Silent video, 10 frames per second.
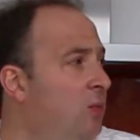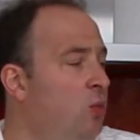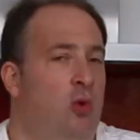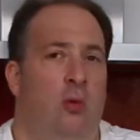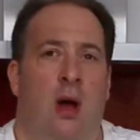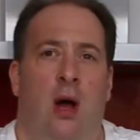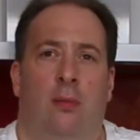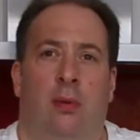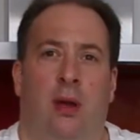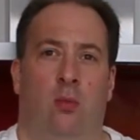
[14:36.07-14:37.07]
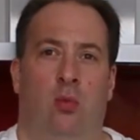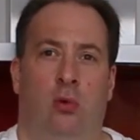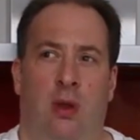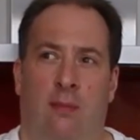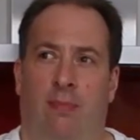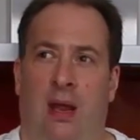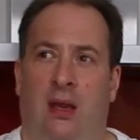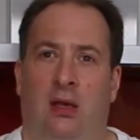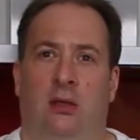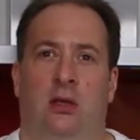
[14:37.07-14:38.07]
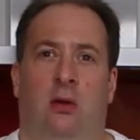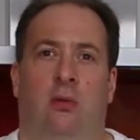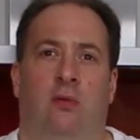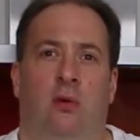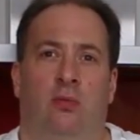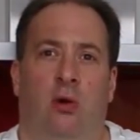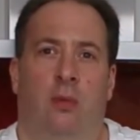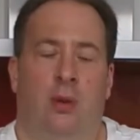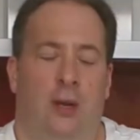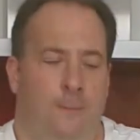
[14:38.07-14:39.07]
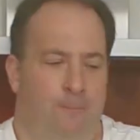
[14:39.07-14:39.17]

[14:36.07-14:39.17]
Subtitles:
warm up and warm that baking stone through properly.